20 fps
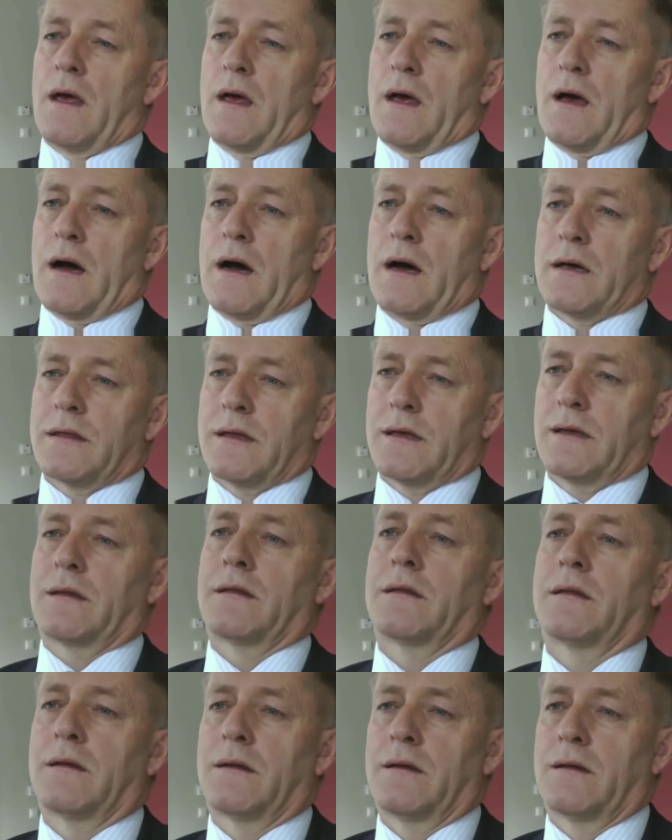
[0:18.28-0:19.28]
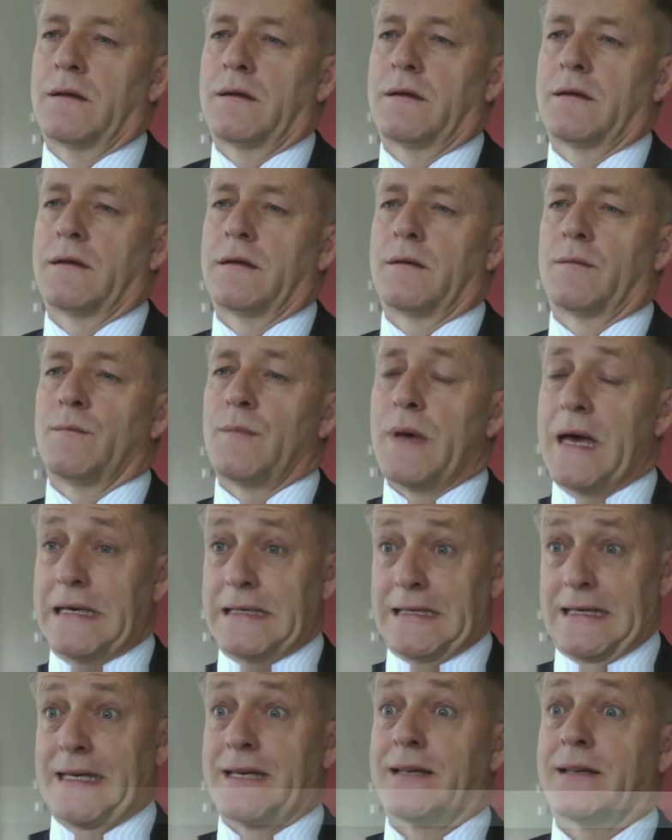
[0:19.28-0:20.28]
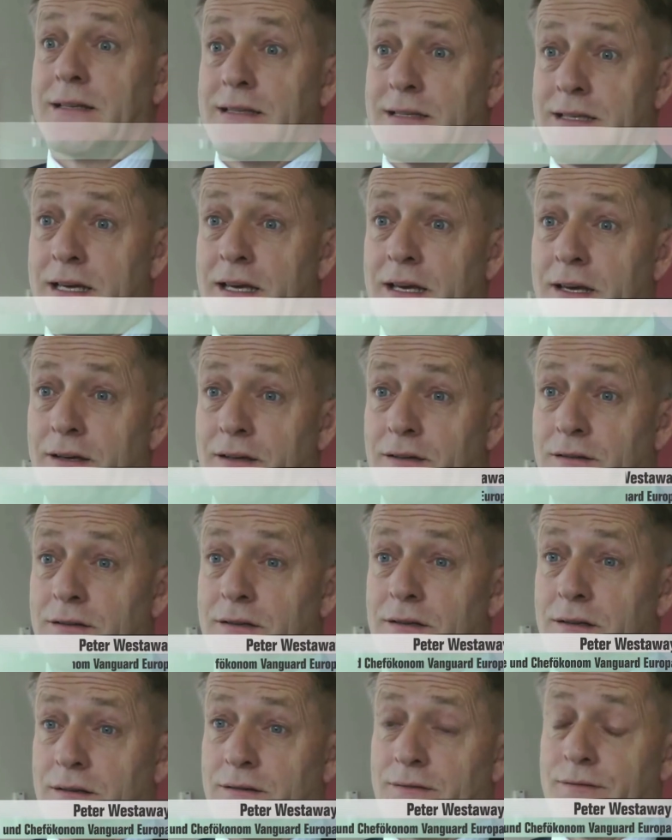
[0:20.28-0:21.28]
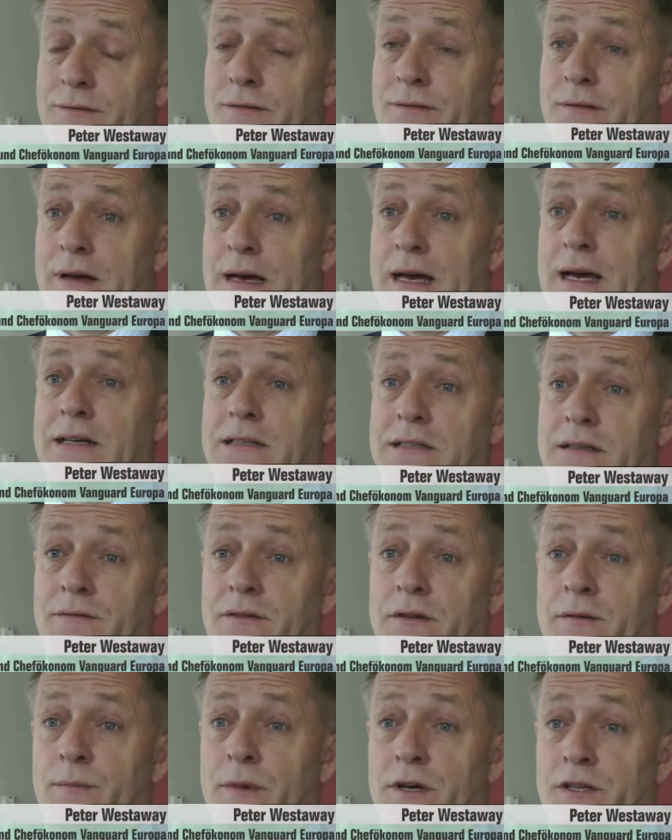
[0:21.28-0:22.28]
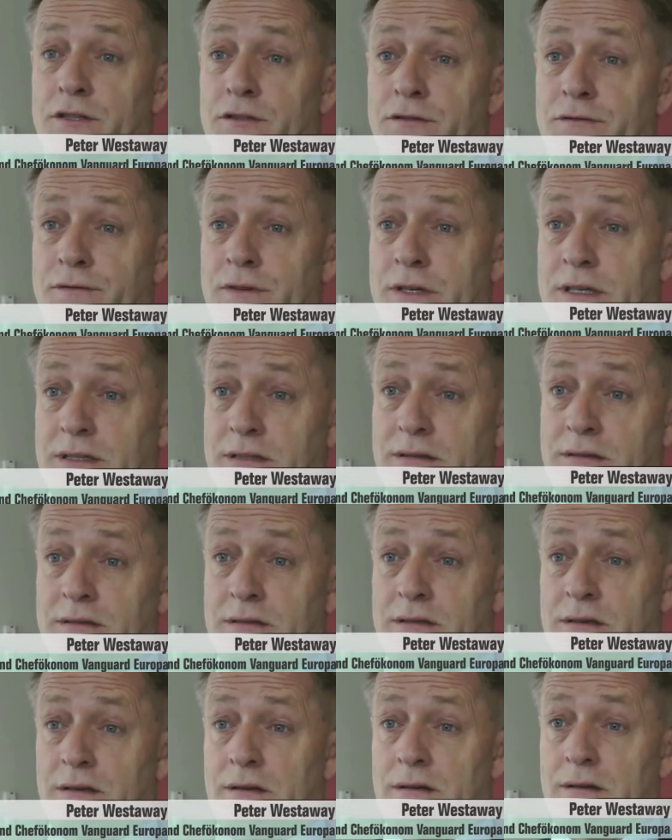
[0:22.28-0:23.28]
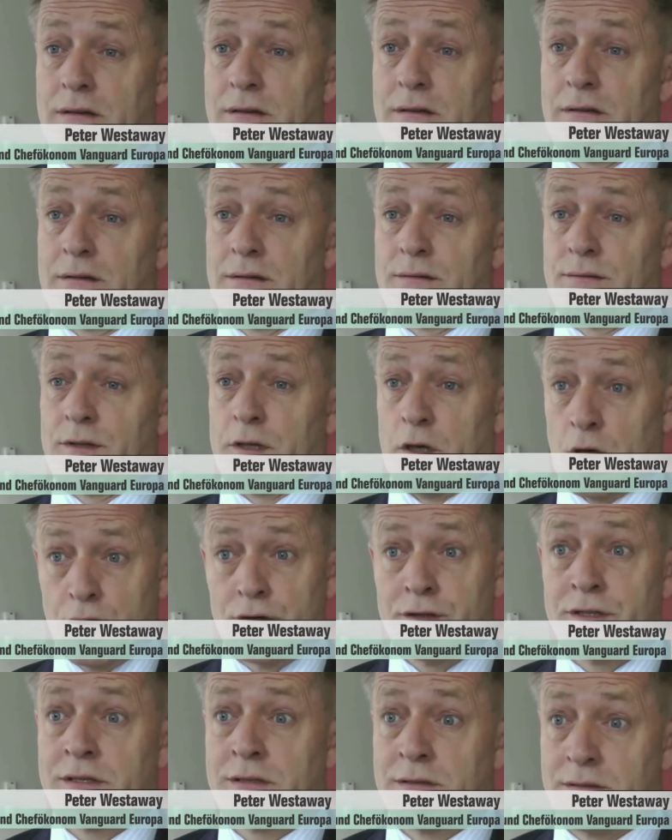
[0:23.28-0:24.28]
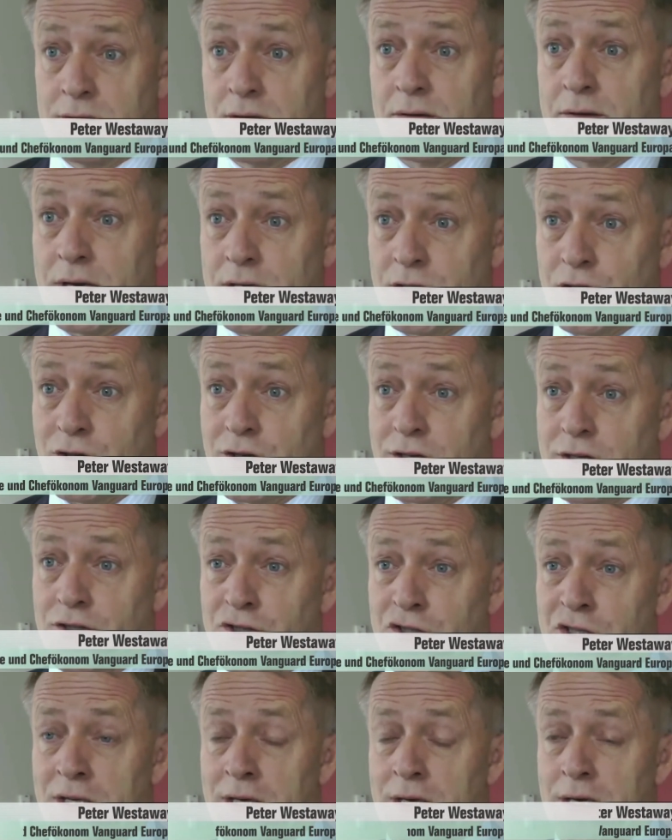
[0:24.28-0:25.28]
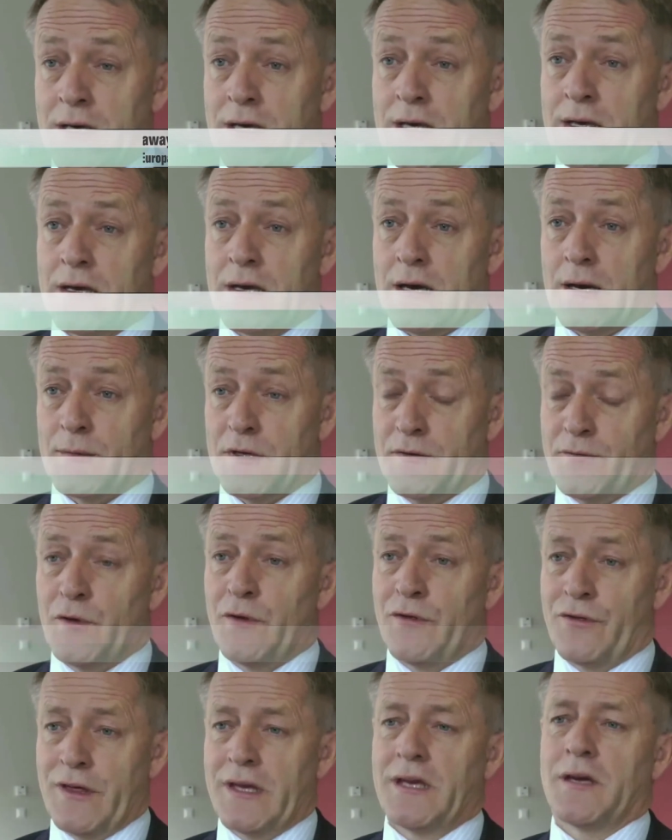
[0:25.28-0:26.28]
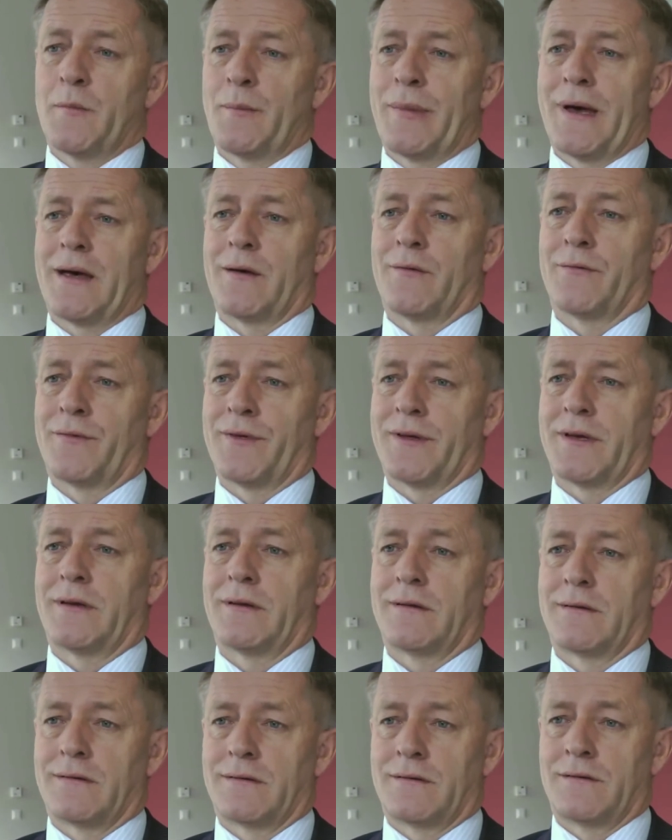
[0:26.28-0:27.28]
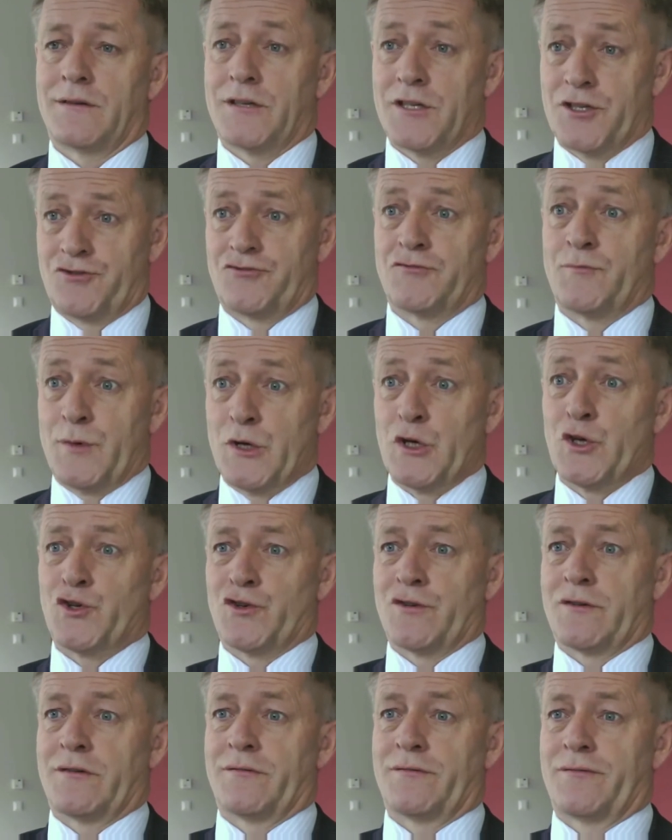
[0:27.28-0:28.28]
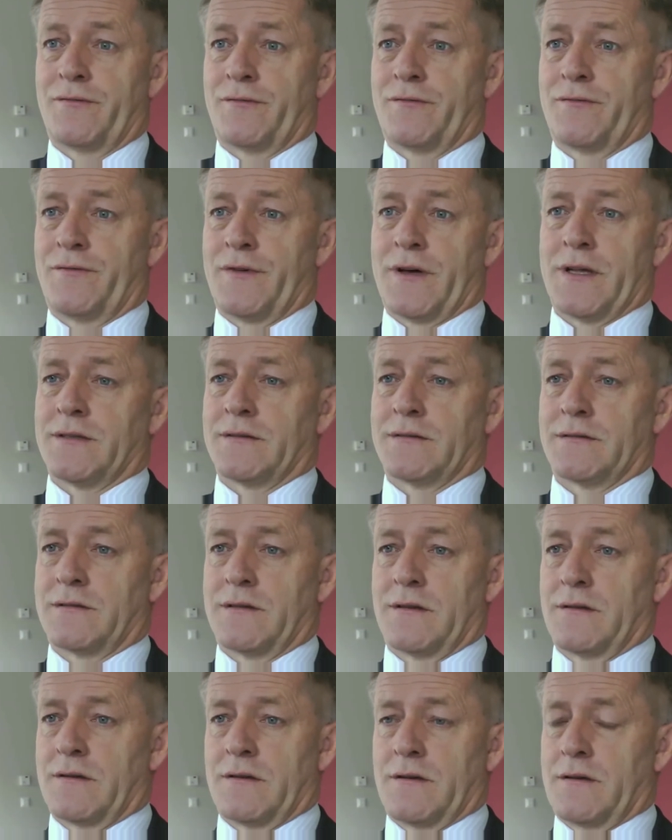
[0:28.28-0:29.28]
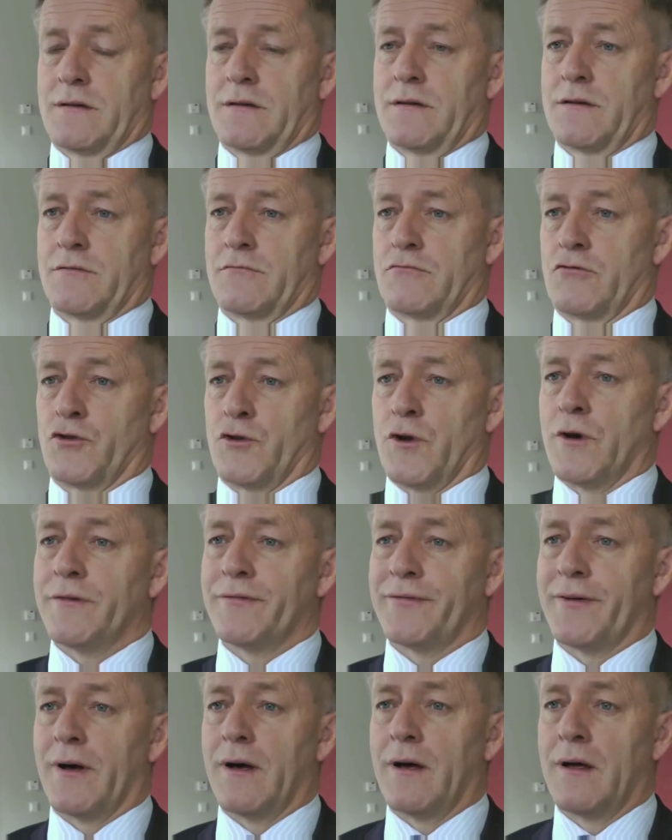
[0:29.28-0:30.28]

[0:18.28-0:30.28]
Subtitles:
I think the main Achilles heel of actively managed funds are the costs that they charge. I mean, if you think about the distribution of funds that are on offer,